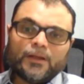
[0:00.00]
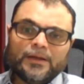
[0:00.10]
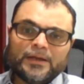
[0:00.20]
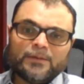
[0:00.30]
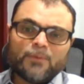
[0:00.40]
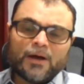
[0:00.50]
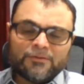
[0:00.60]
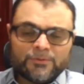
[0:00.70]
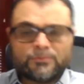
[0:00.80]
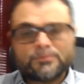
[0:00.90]
In my
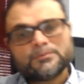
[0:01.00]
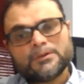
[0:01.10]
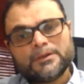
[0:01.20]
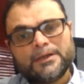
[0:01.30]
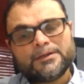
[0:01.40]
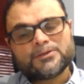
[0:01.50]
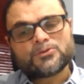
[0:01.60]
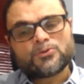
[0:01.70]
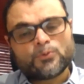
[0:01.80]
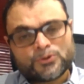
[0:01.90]
view, it is
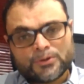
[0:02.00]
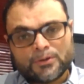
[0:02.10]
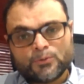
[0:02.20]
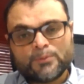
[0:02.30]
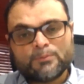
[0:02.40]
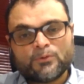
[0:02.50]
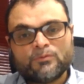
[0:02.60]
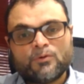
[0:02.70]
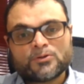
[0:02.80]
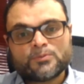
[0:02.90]
crucial to
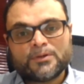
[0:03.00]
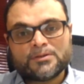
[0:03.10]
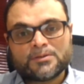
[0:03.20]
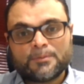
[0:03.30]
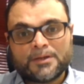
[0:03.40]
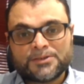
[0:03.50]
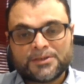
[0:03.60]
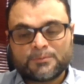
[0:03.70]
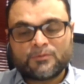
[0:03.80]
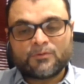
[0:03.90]
improve hospital supply
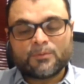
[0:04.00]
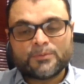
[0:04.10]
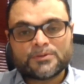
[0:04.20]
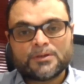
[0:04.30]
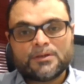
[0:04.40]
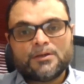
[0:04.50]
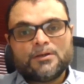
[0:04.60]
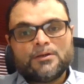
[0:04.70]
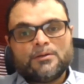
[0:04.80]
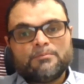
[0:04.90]
chains performance
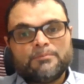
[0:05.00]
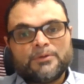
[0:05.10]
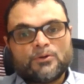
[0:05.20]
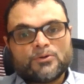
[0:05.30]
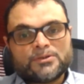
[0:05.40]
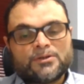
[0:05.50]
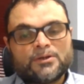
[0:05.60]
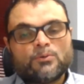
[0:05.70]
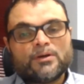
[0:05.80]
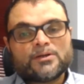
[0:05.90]
because it
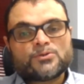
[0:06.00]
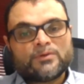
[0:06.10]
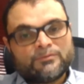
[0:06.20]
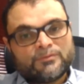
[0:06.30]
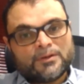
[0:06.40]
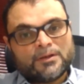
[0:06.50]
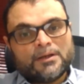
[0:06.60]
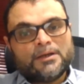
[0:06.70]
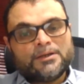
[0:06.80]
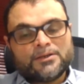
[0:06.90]
requires swift
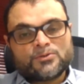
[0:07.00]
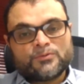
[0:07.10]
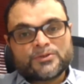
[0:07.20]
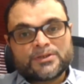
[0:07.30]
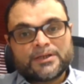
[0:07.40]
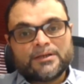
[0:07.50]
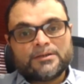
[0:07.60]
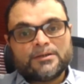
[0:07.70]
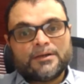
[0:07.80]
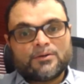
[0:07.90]
yet
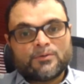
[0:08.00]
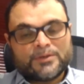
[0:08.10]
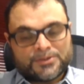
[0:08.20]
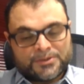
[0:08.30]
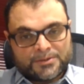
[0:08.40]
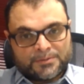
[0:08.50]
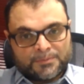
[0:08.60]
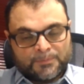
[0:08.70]
sophisticated interventions.